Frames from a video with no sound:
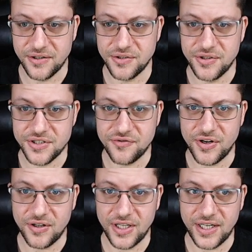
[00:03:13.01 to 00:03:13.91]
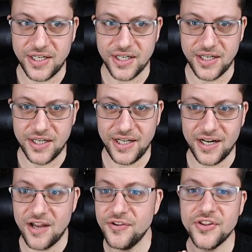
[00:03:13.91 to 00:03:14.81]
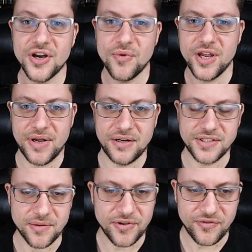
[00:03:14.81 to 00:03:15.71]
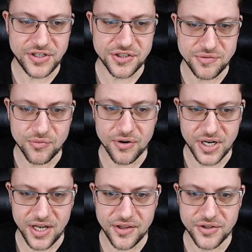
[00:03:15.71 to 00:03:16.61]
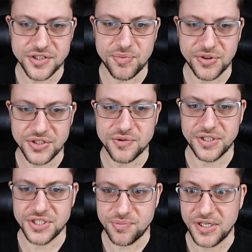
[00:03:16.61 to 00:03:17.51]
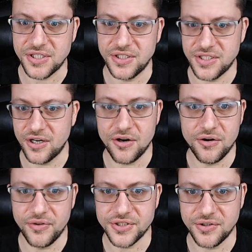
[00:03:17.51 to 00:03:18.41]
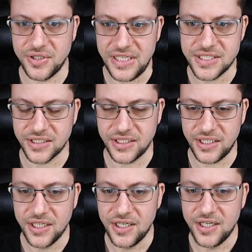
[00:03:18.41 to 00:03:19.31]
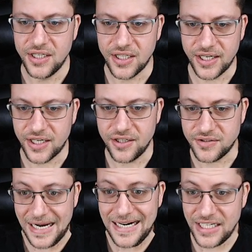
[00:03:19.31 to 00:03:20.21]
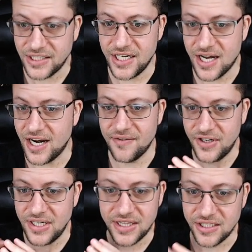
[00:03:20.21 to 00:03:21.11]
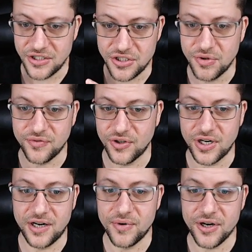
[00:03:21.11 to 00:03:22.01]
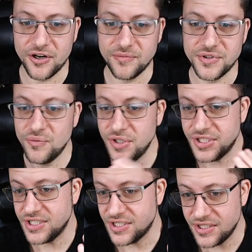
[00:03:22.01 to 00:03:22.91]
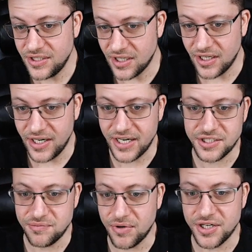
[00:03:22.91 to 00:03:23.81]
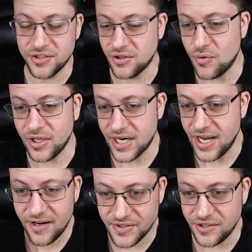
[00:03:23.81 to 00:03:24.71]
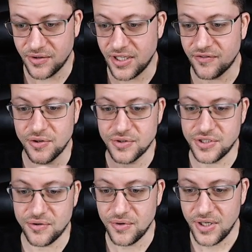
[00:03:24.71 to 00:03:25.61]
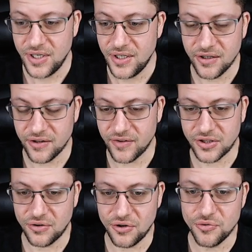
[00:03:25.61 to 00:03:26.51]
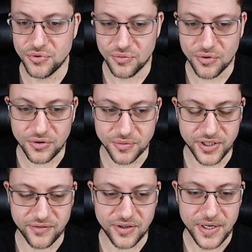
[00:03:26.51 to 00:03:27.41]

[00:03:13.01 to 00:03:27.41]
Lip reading: So I just felt like, and I feel that way about some adventures more than others, but this one especially is like, oh, this could easily, like, technically not have anything to do with the Forgotten Realms, which is a nice modular quality to have, because I know a lot of folks don't, they've got their own homebrew world or whatever.